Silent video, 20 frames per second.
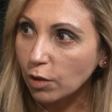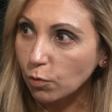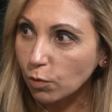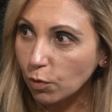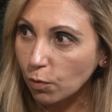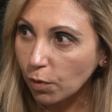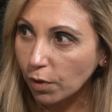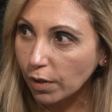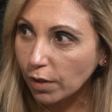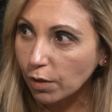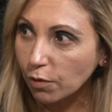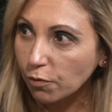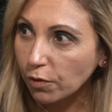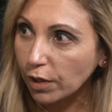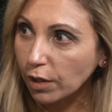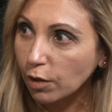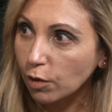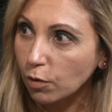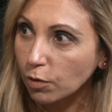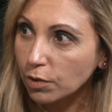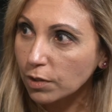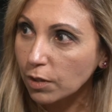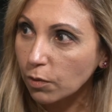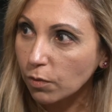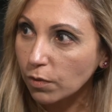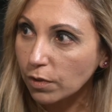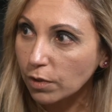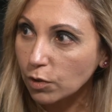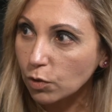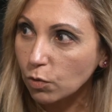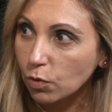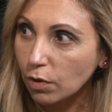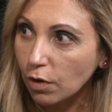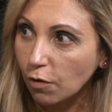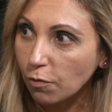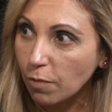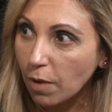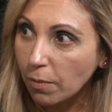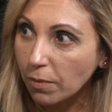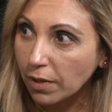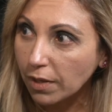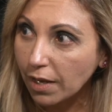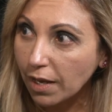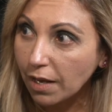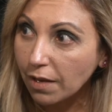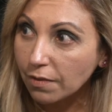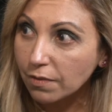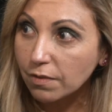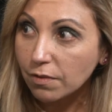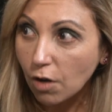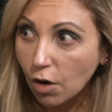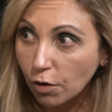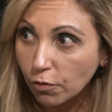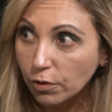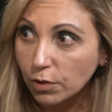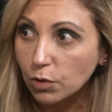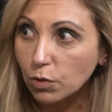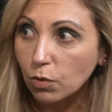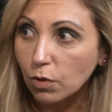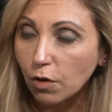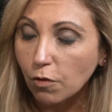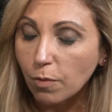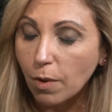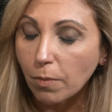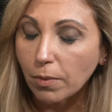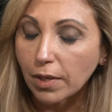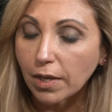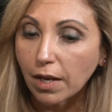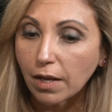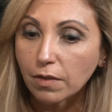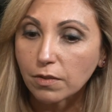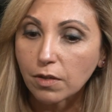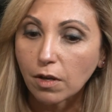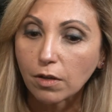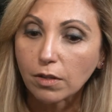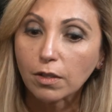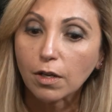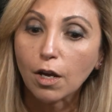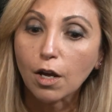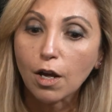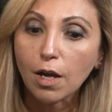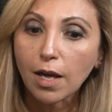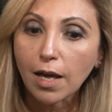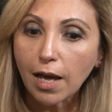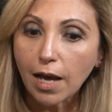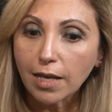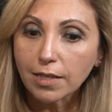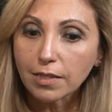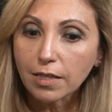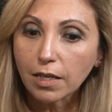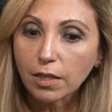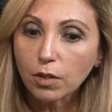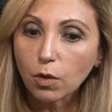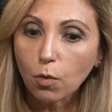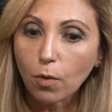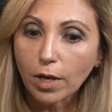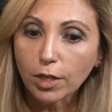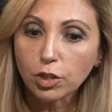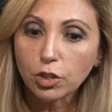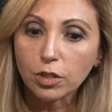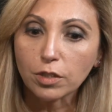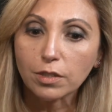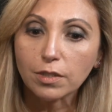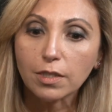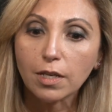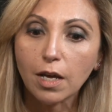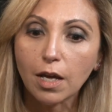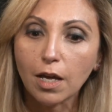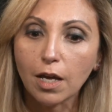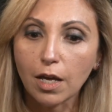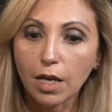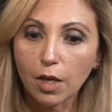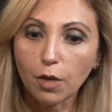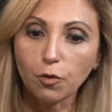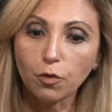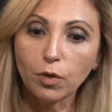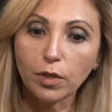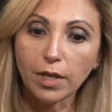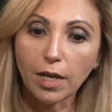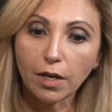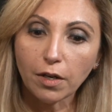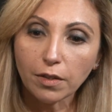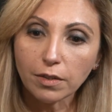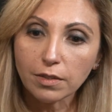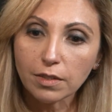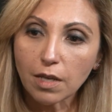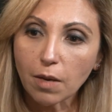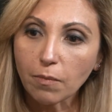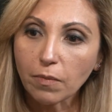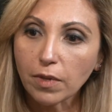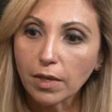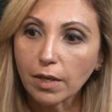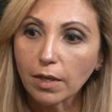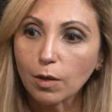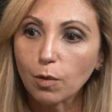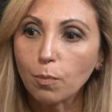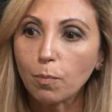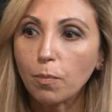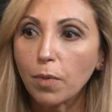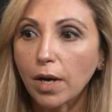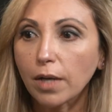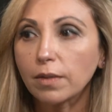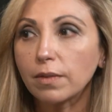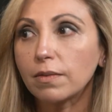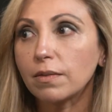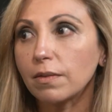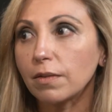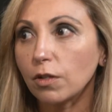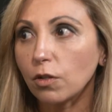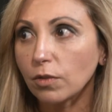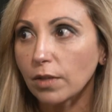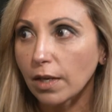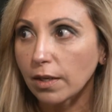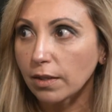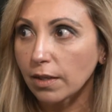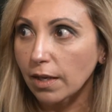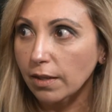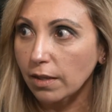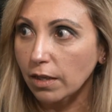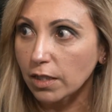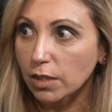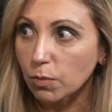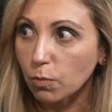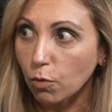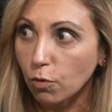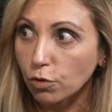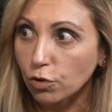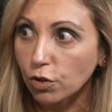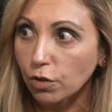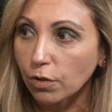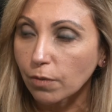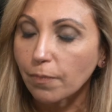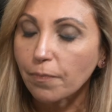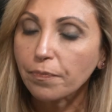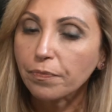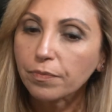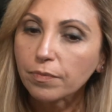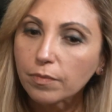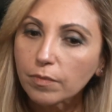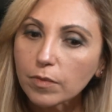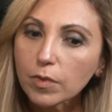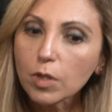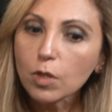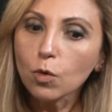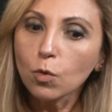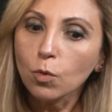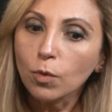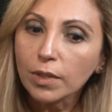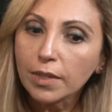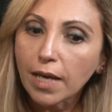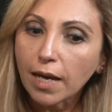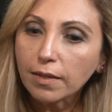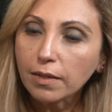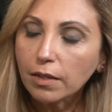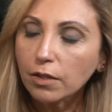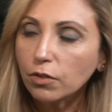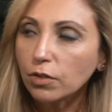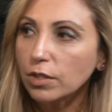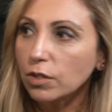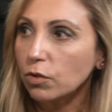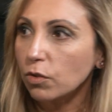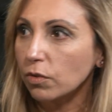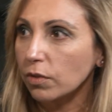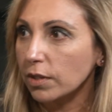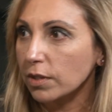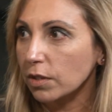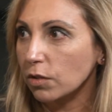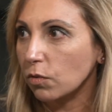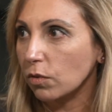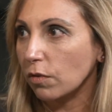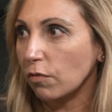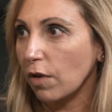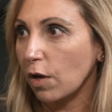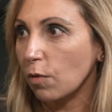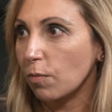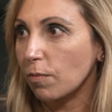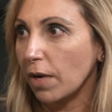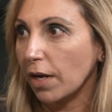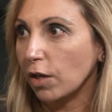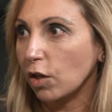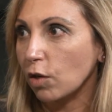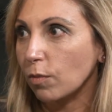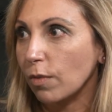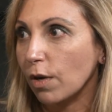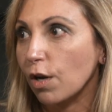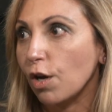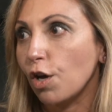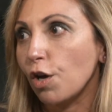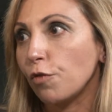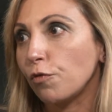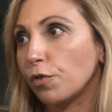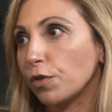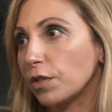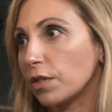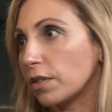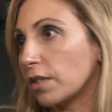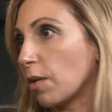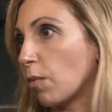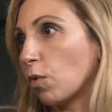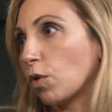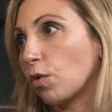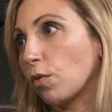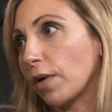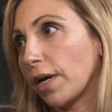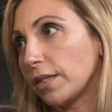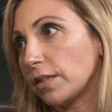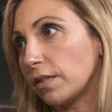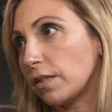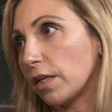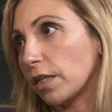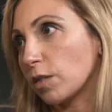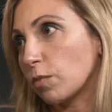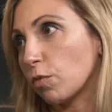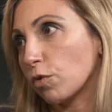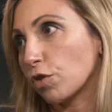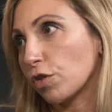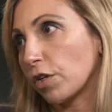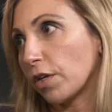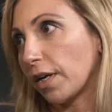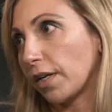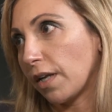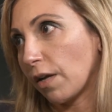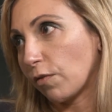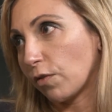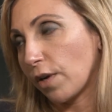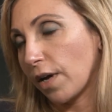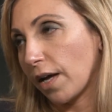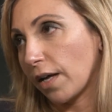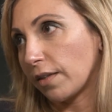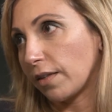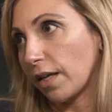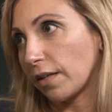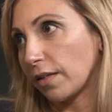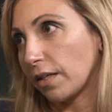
We're working very closely with the School of Public Health, the Harvard School of Public Health, on asking the questions, if you inherit something but you then get exposure, will that increase your risk to develop myeloma versus someone who gets the exposure and never had that